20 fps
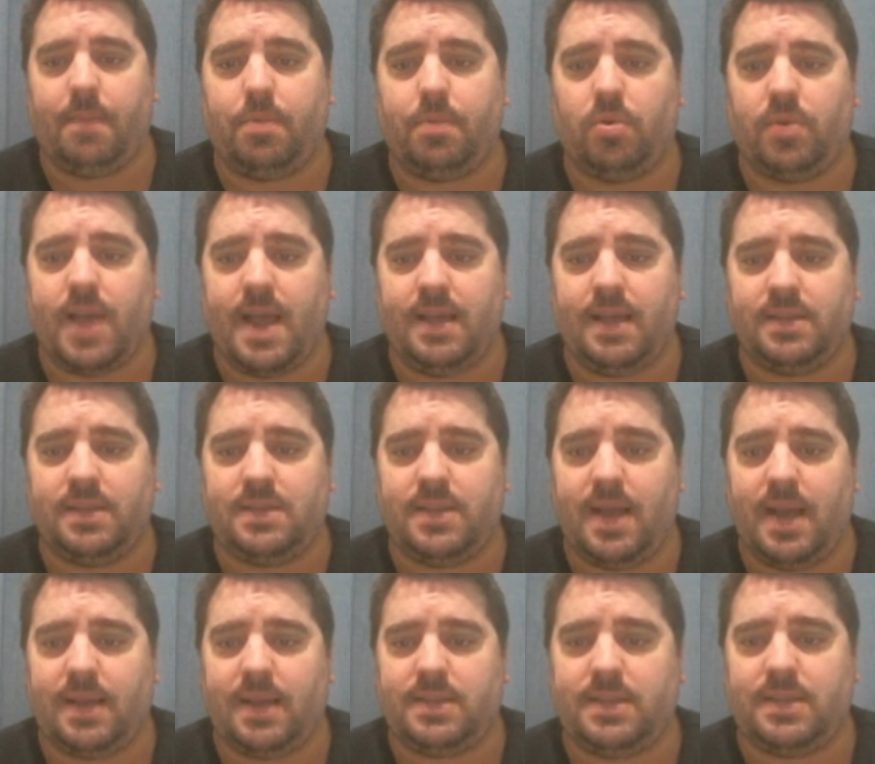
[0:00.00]
gains
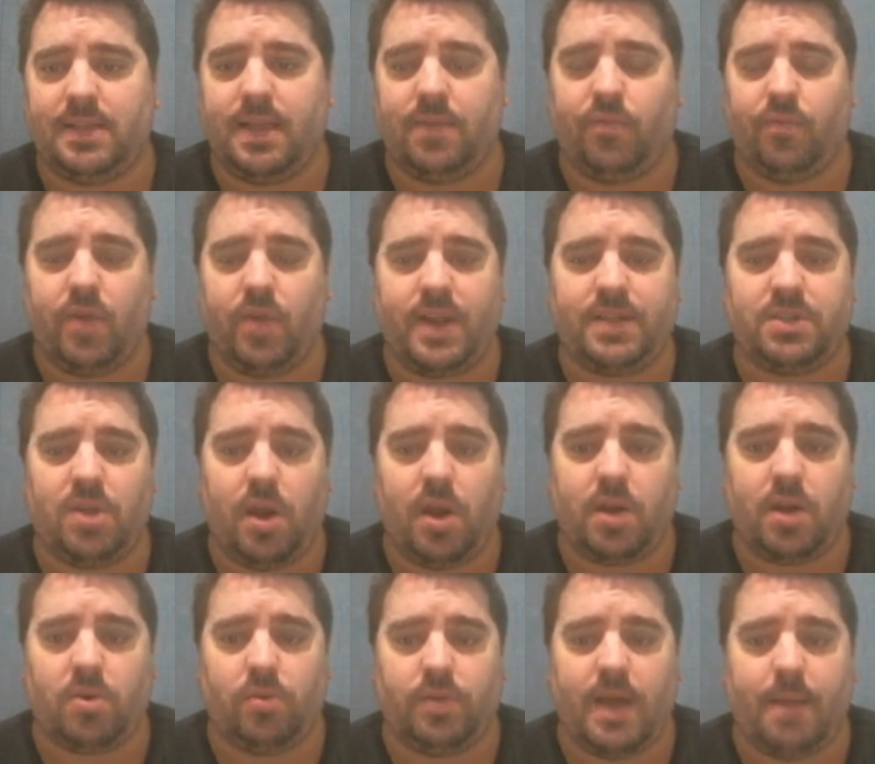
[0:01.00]
tax, and then
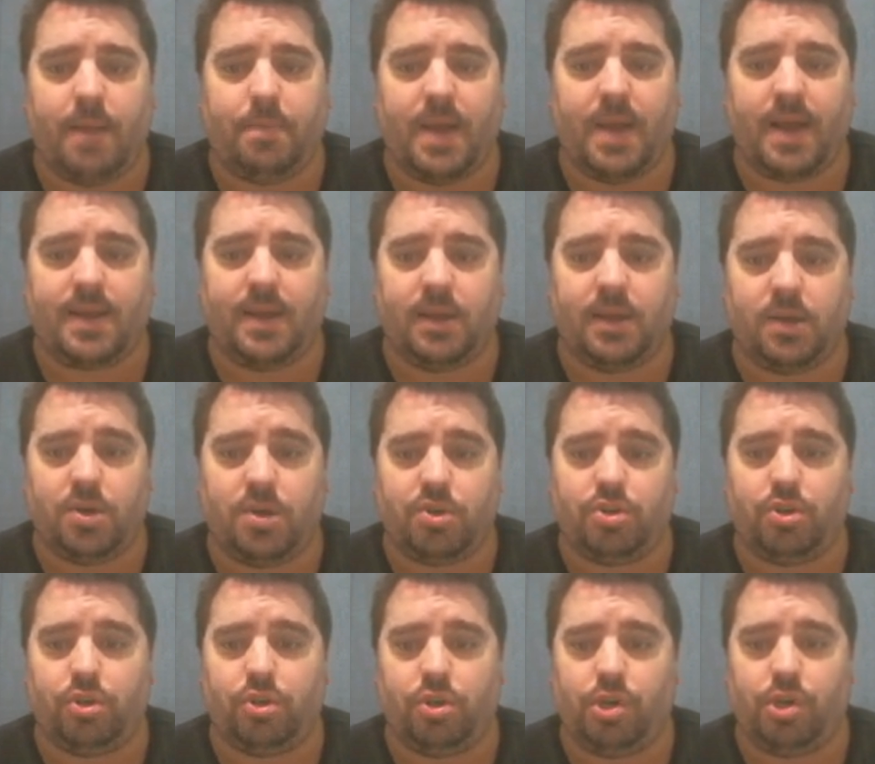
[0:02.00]
recycle that back into
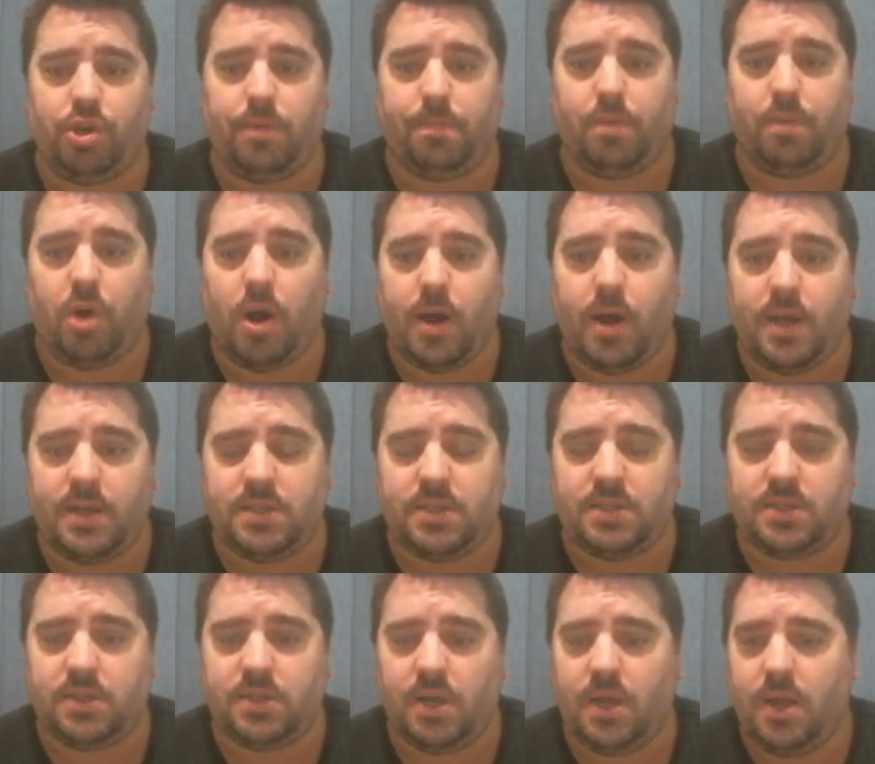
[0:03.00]
2 new
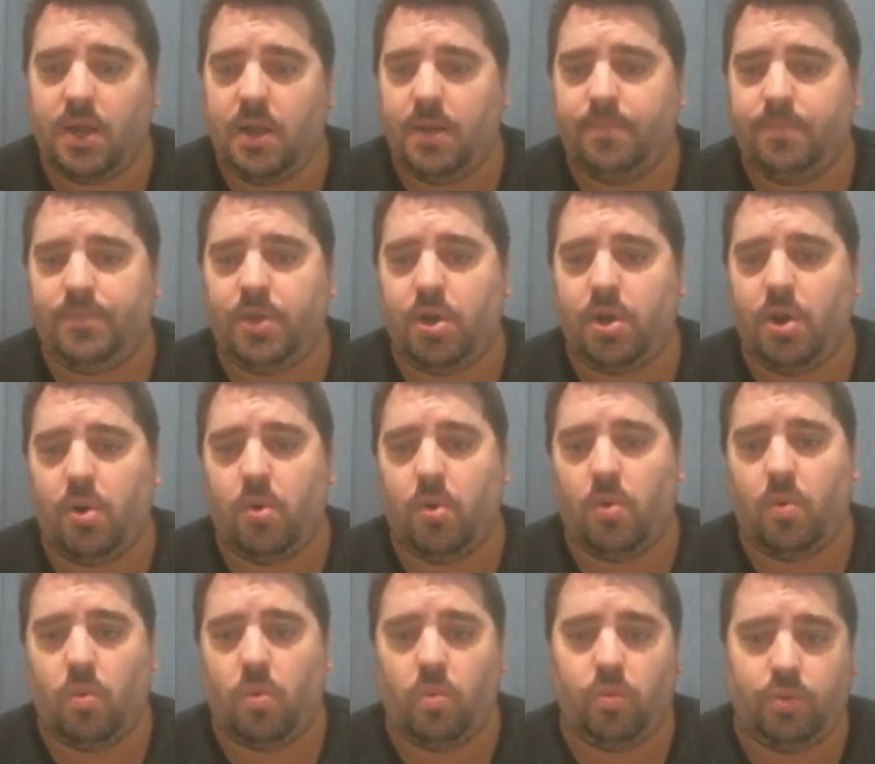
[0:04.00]
buyers,
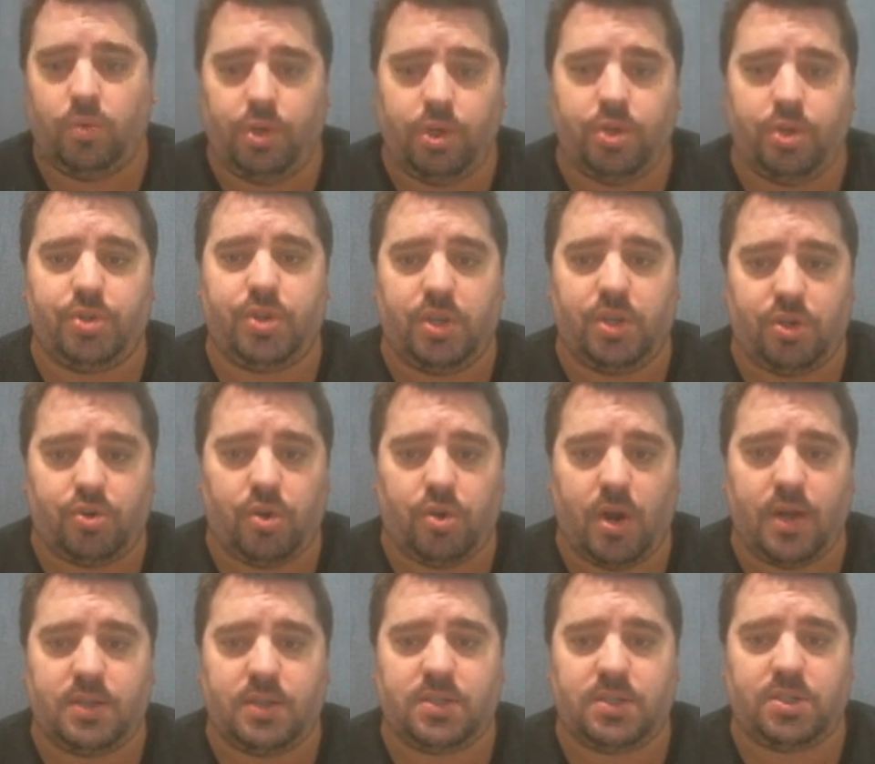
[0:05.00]
using
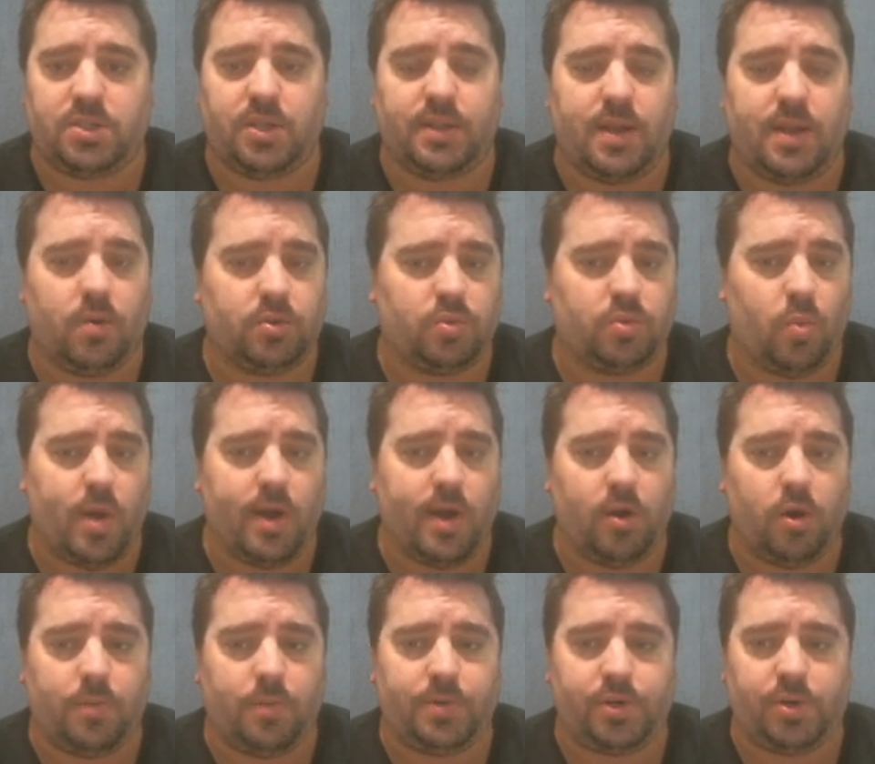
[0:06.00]
trusts. So that was one
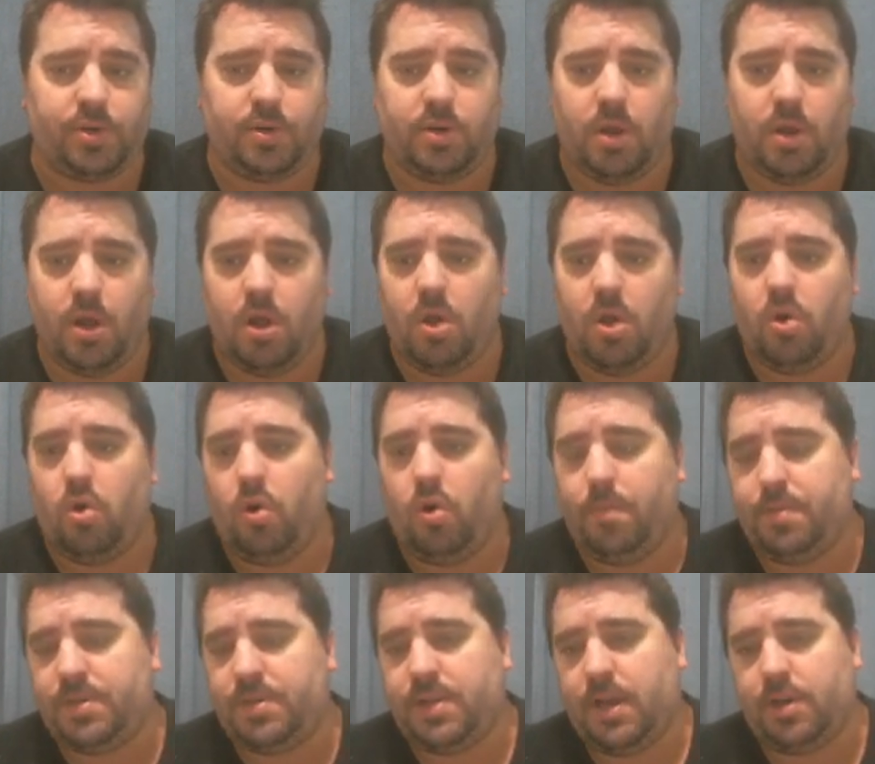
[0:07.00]
option. Or
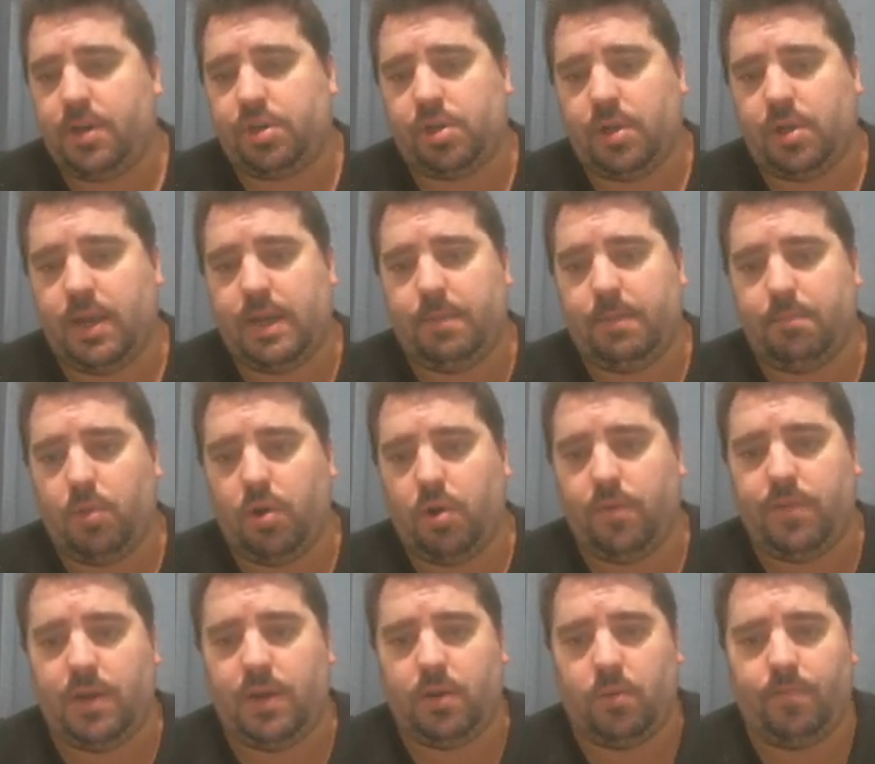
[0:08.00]
potentially
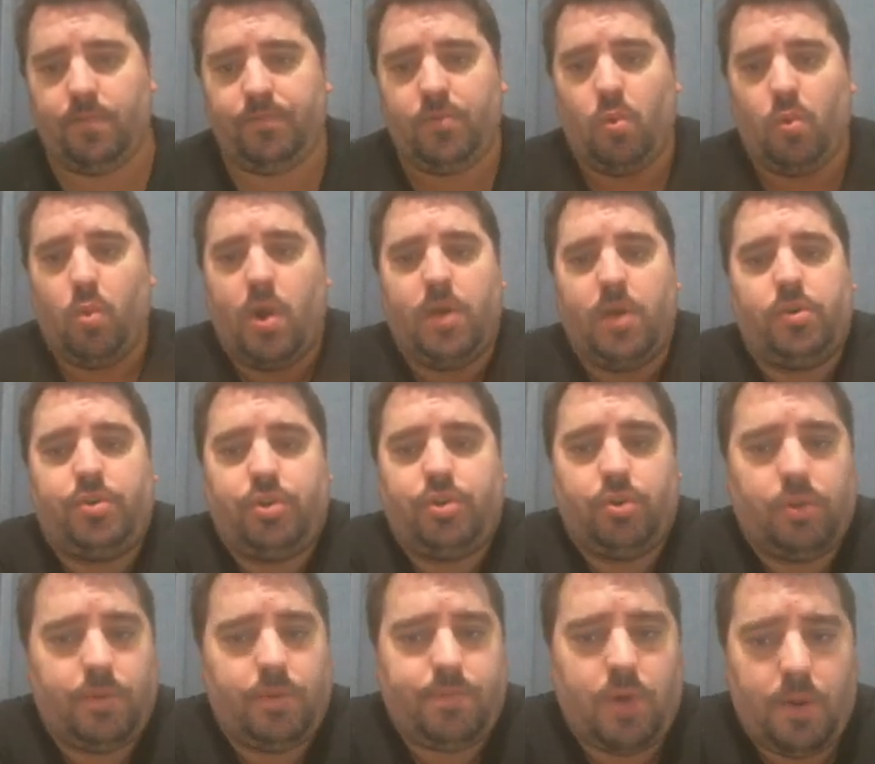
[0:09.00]
moving 1 or 2
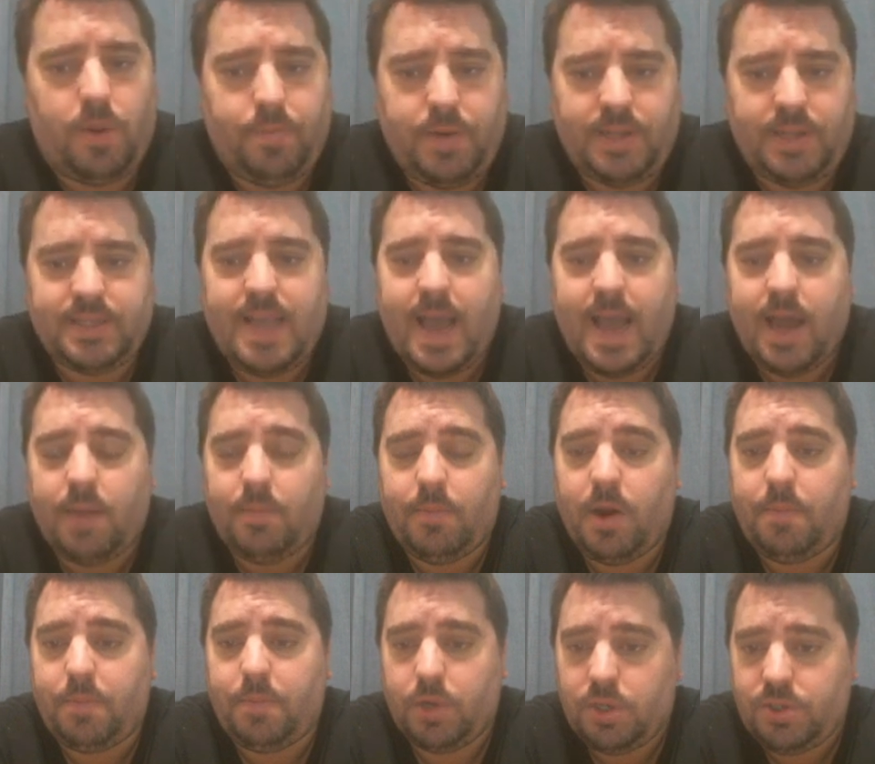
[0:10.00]
of the properties out of
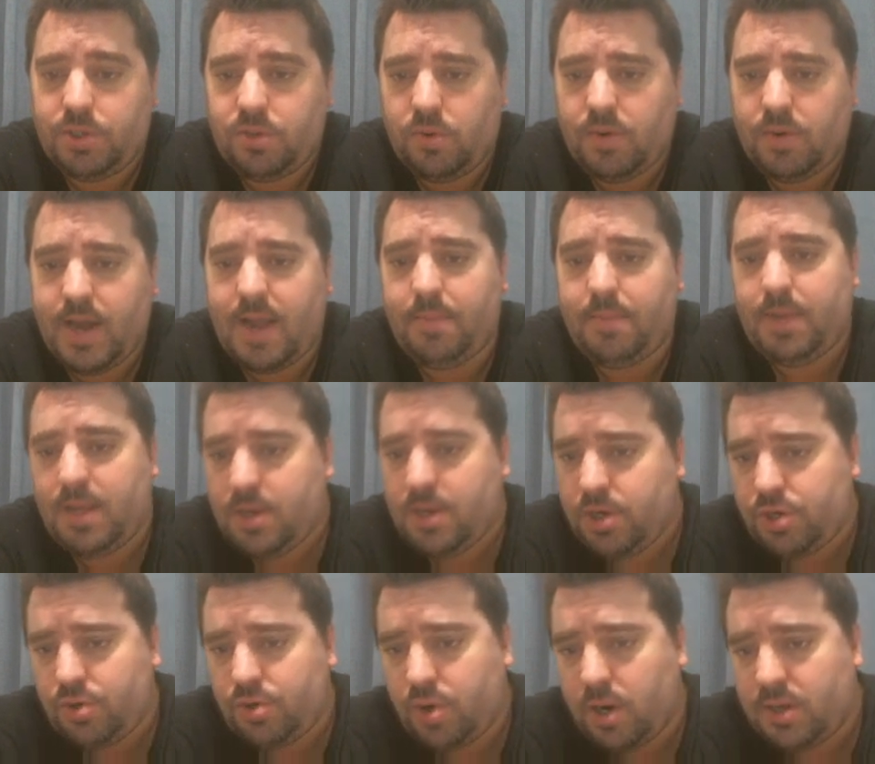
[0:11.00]
my personal name
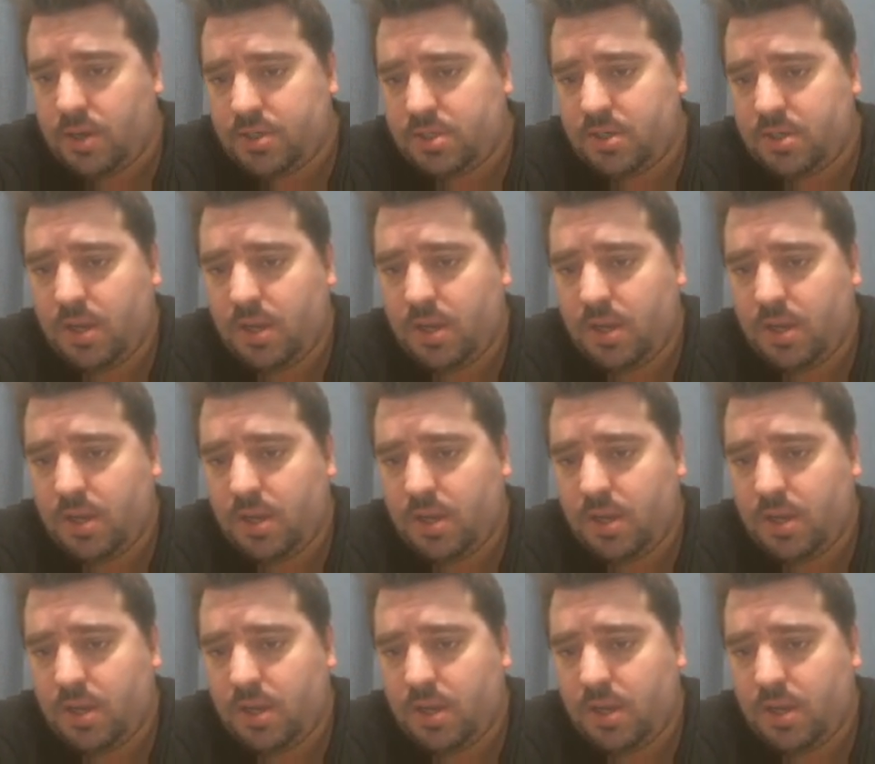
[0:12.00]
into trusts,